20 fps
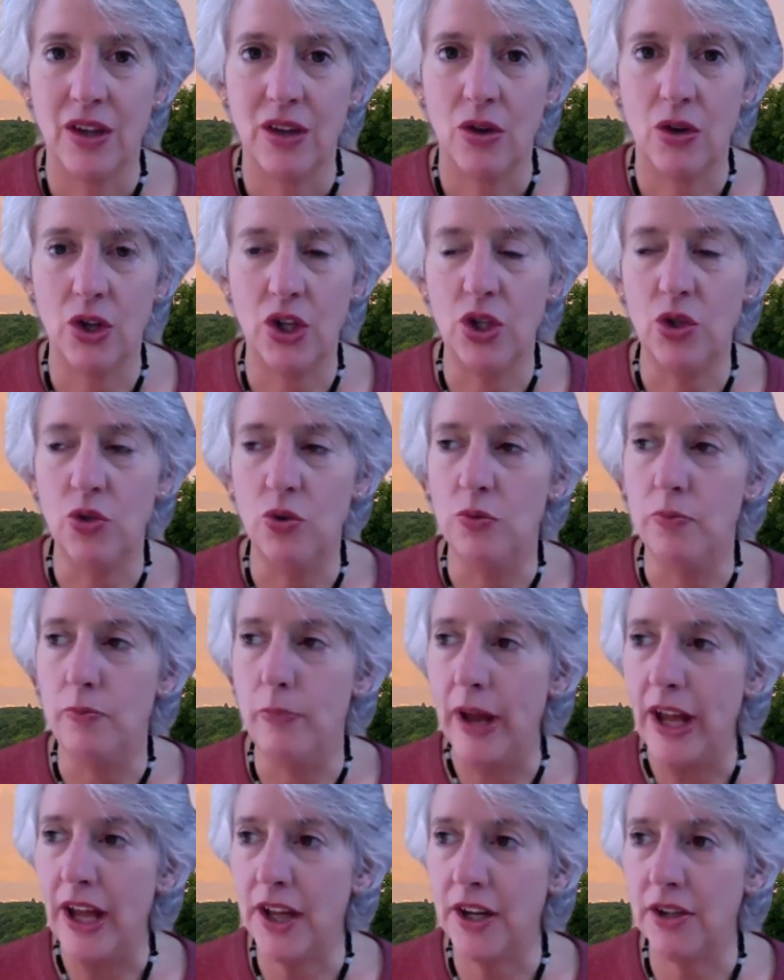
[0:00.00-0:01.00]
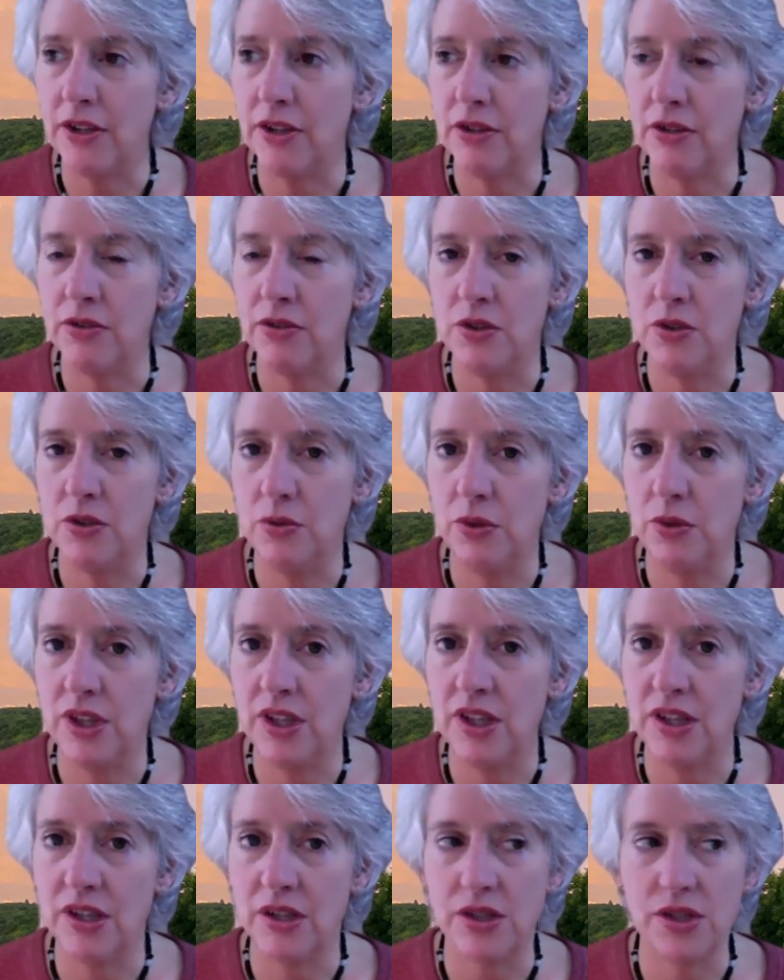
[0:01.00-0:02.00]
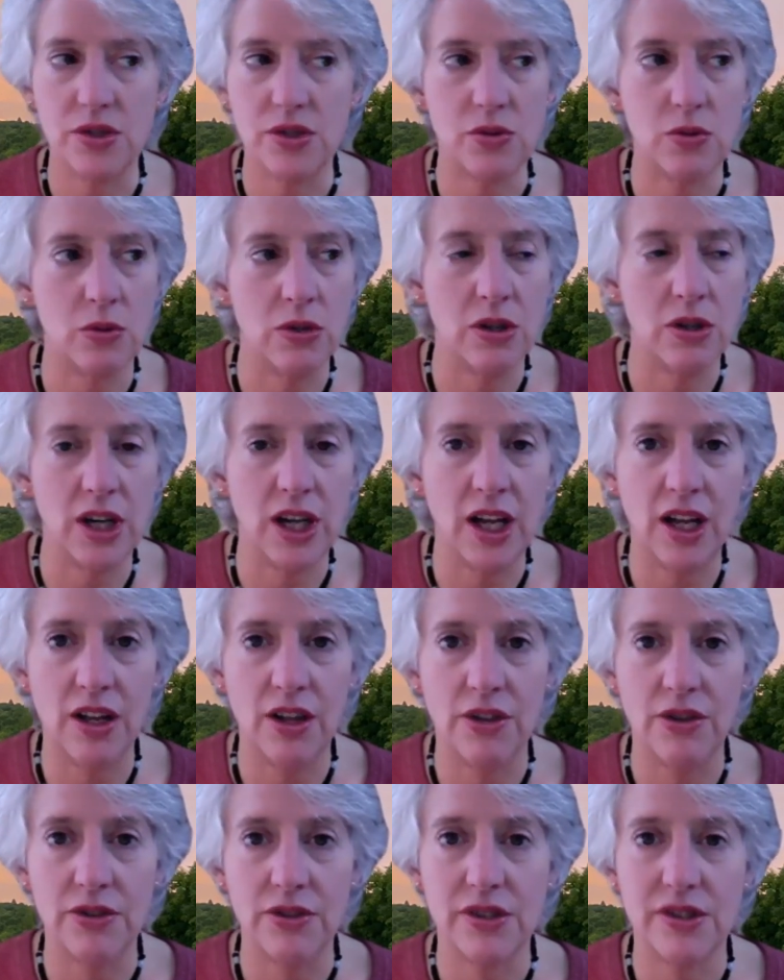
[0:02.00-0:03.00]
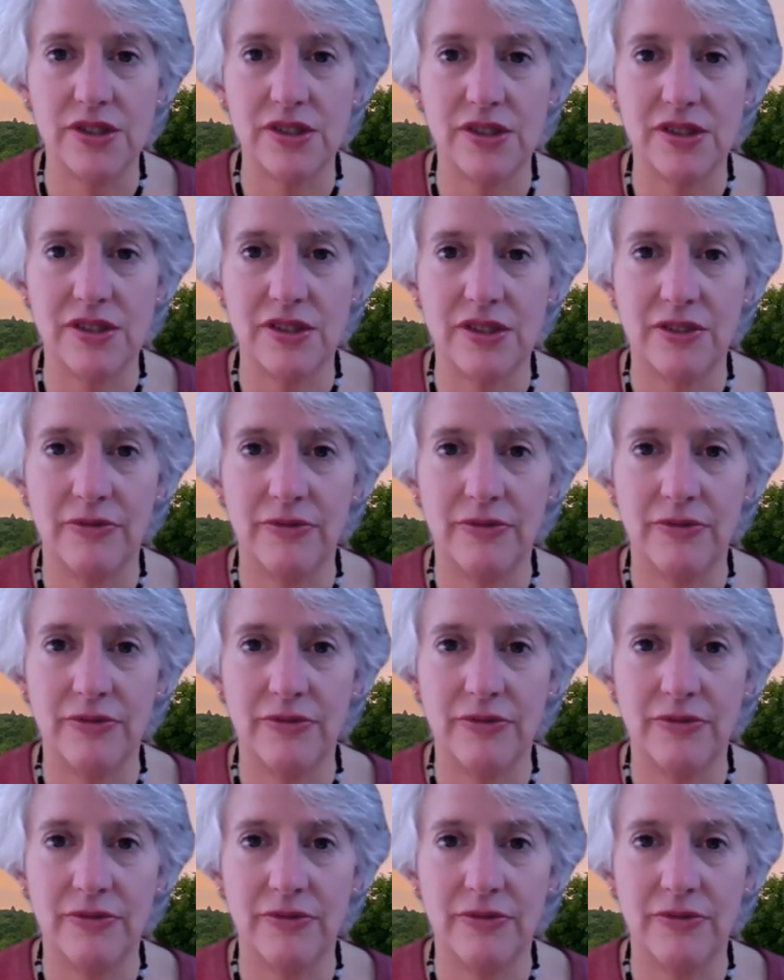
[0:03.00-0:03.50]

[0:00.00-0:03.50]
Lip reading: or you'd better do this or else.